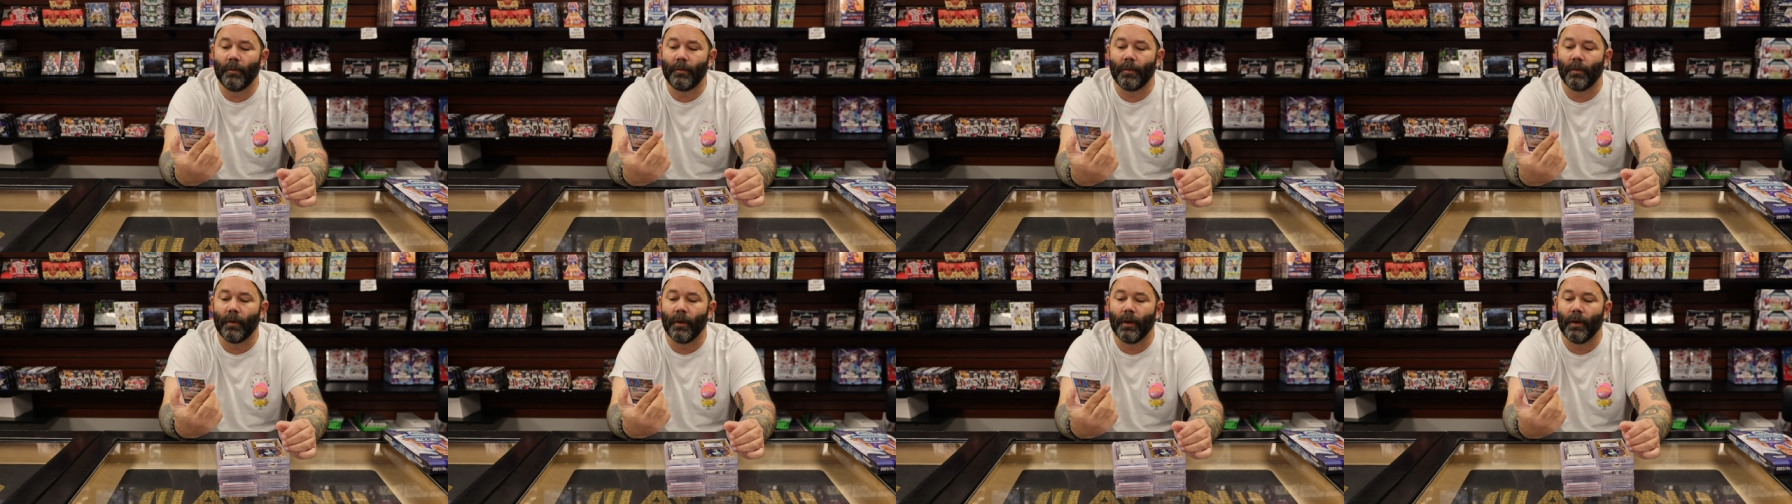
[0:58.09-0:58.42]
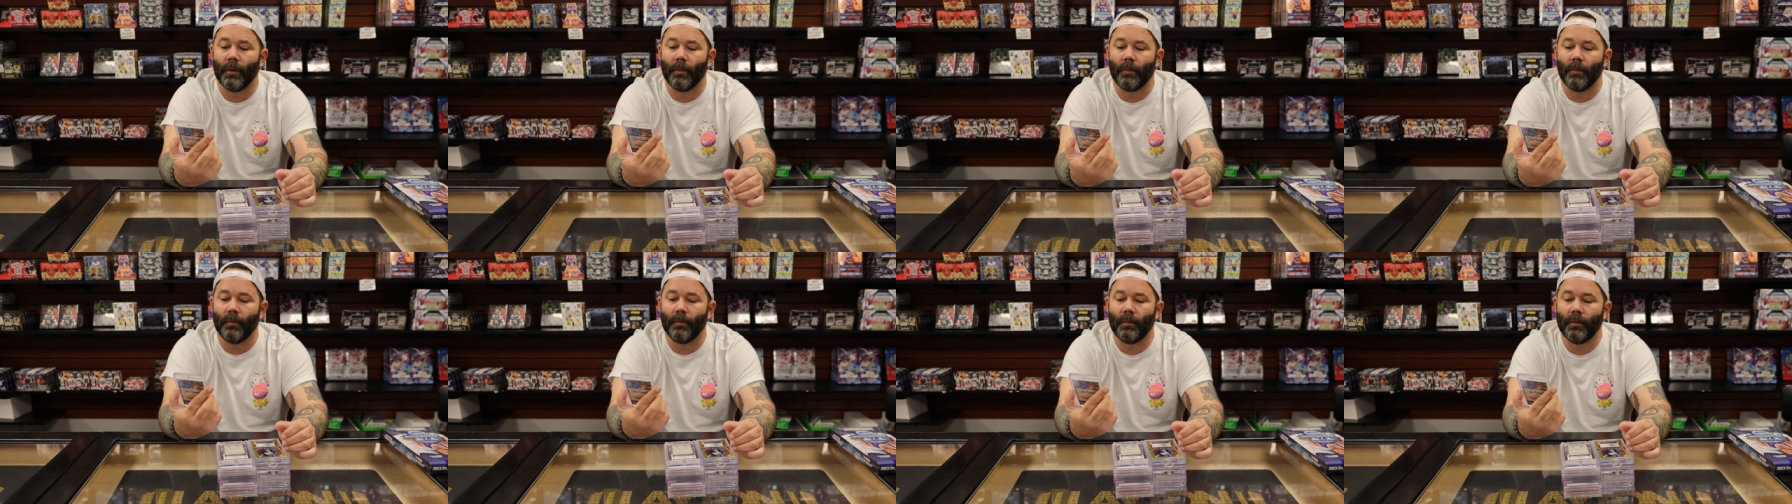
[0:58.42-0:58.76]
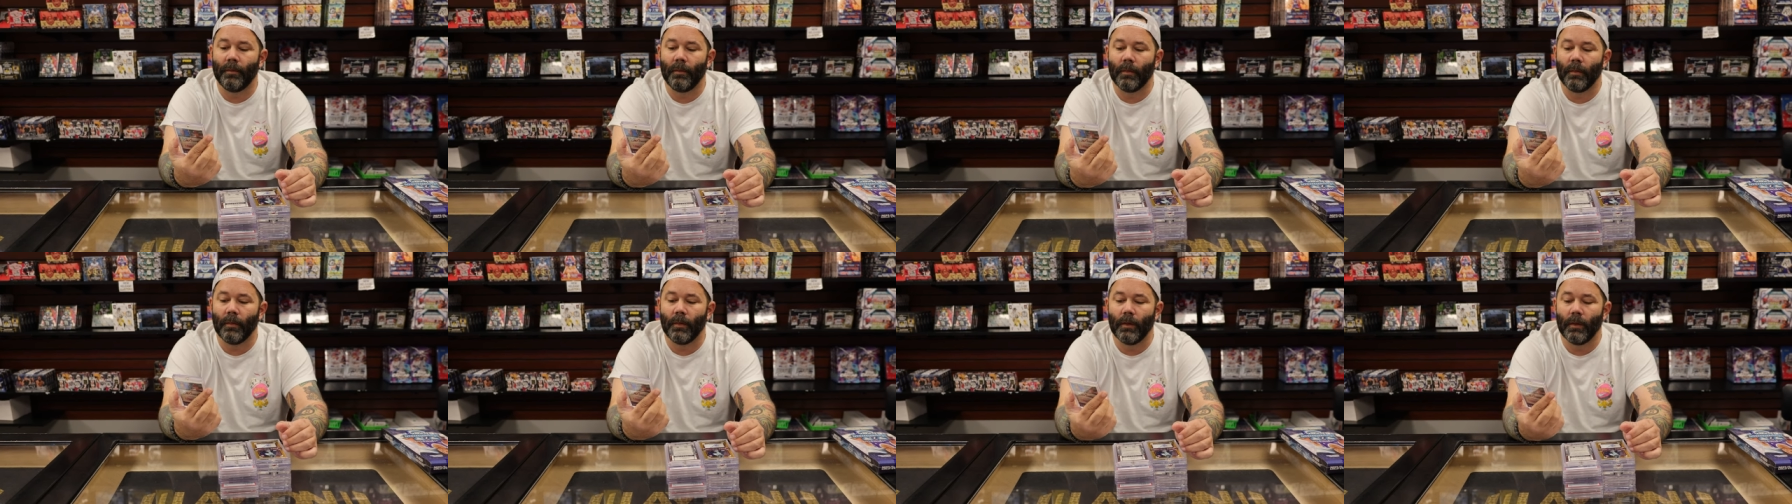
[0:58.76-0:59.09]

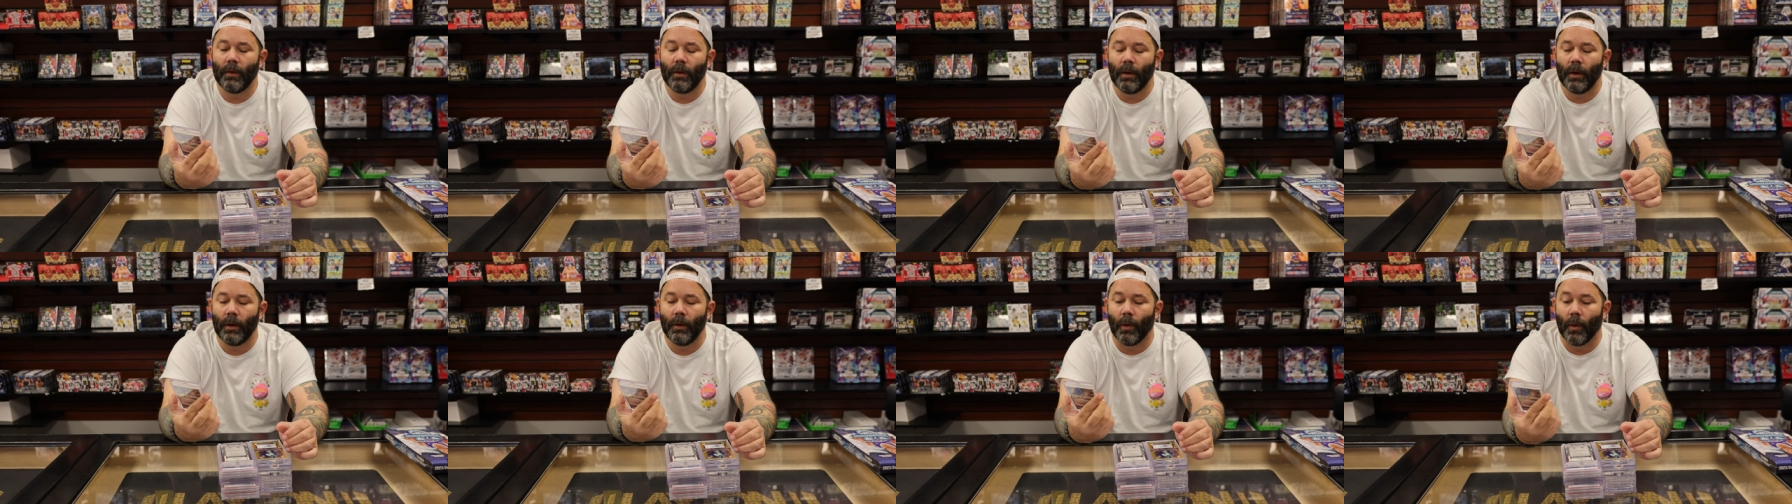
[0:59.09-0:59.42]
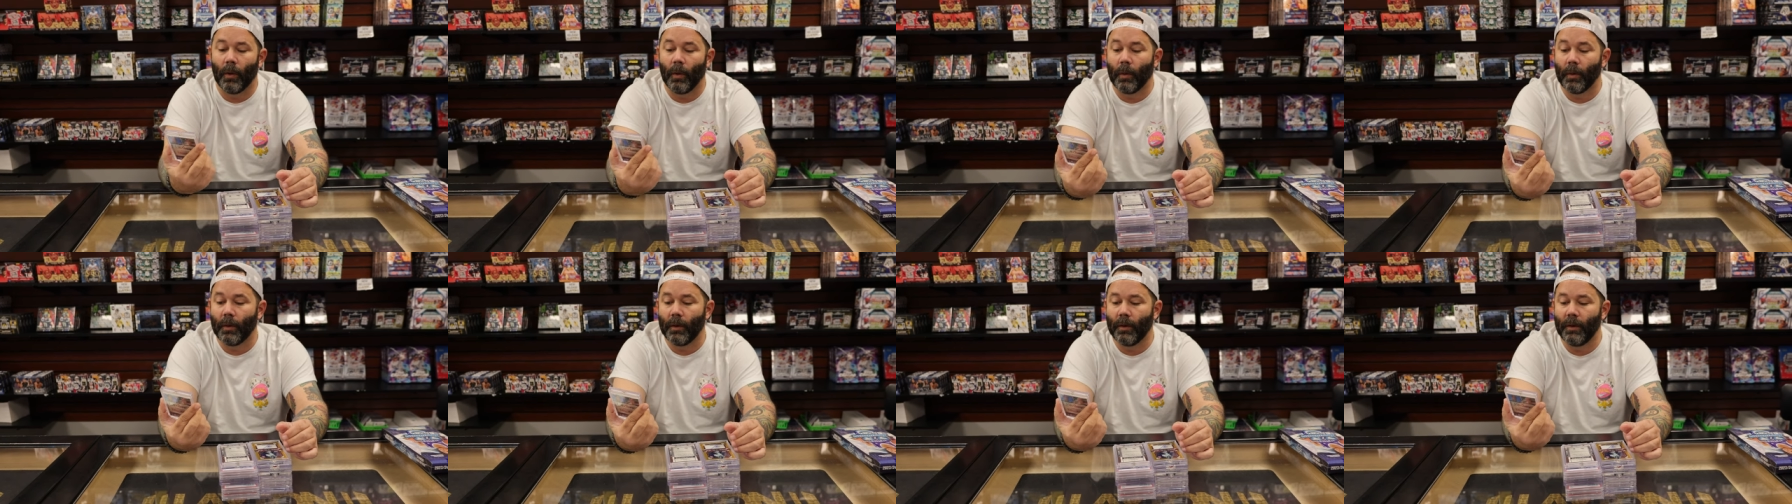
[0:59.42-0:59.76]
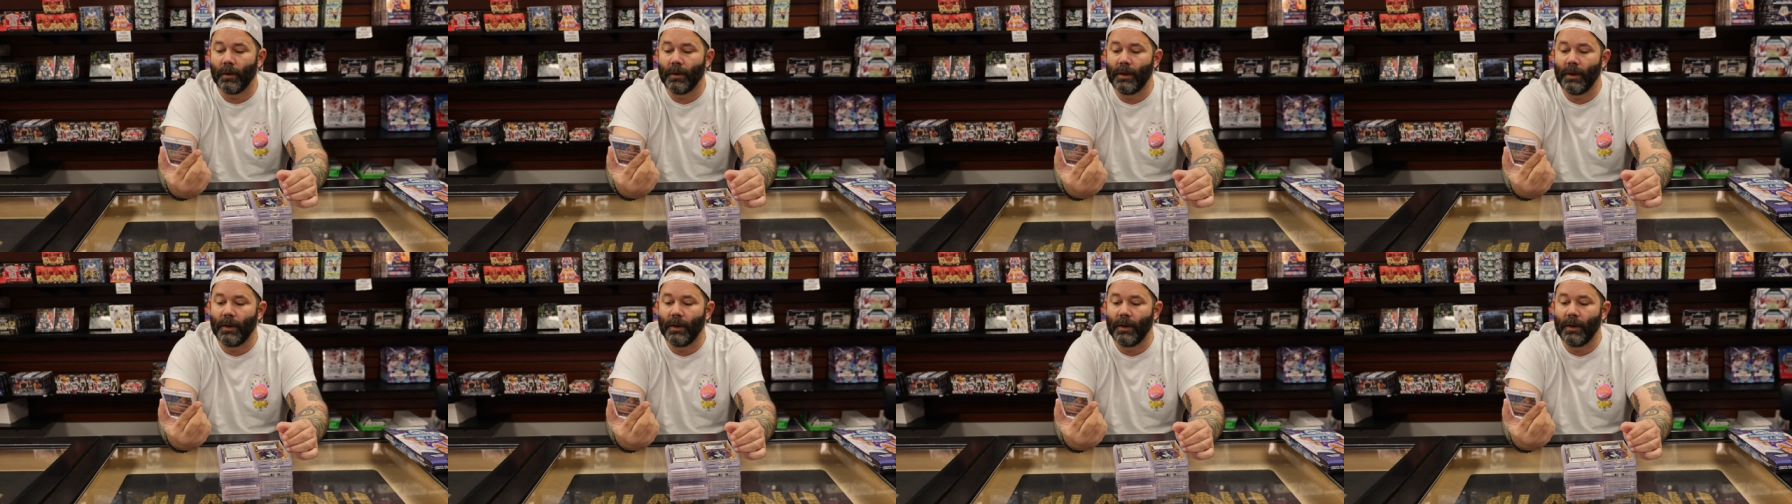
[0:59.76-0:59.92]
from an older